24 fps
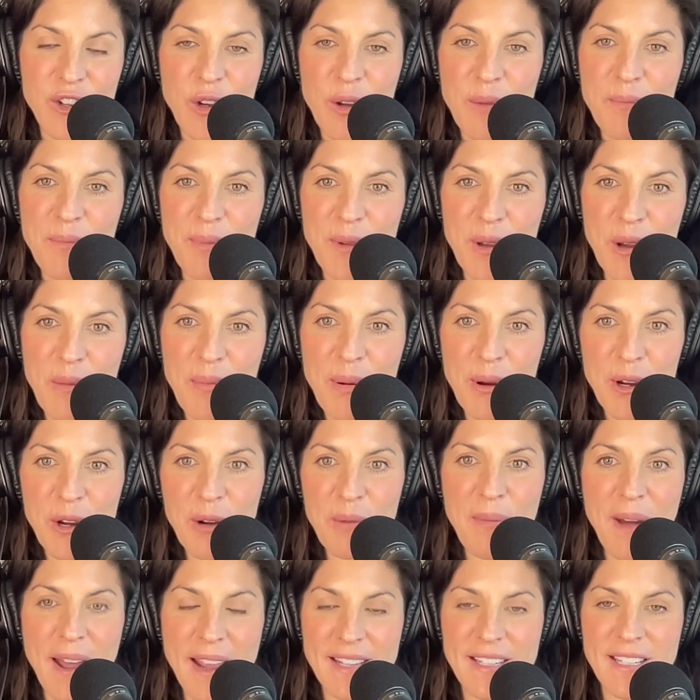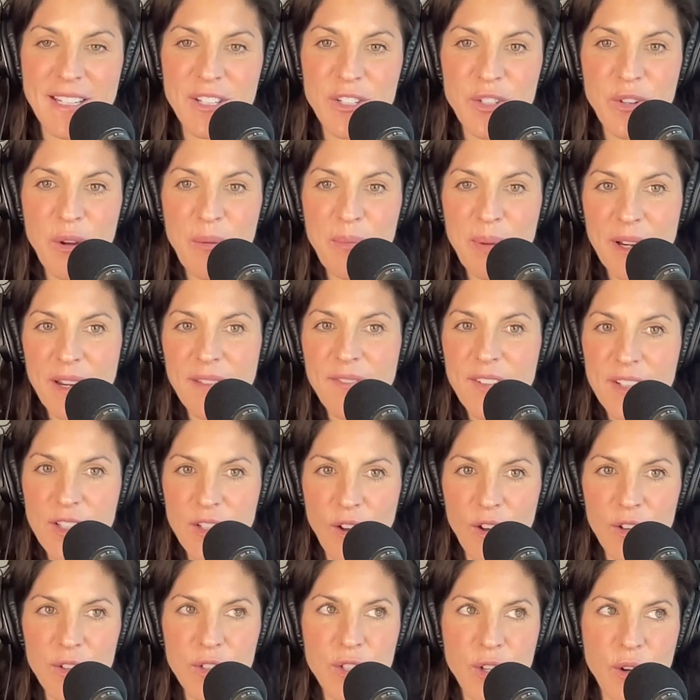You can put your mind into it, but if it's
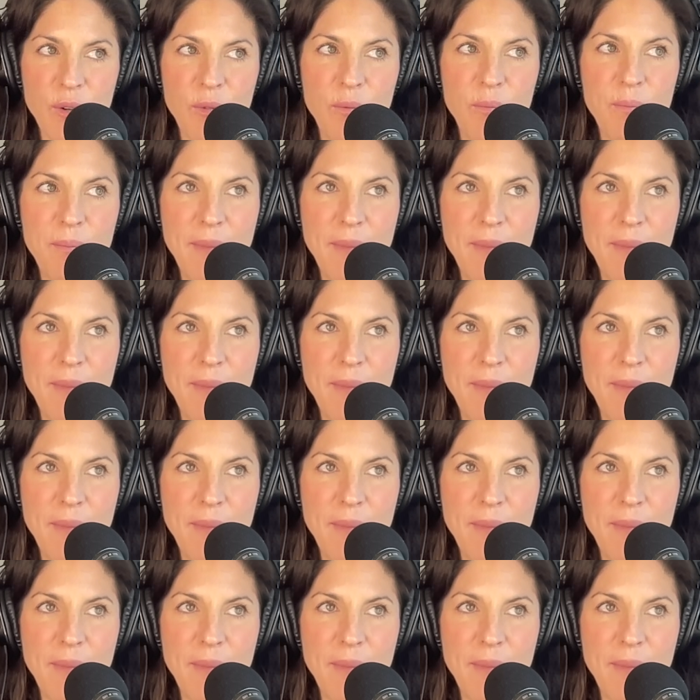also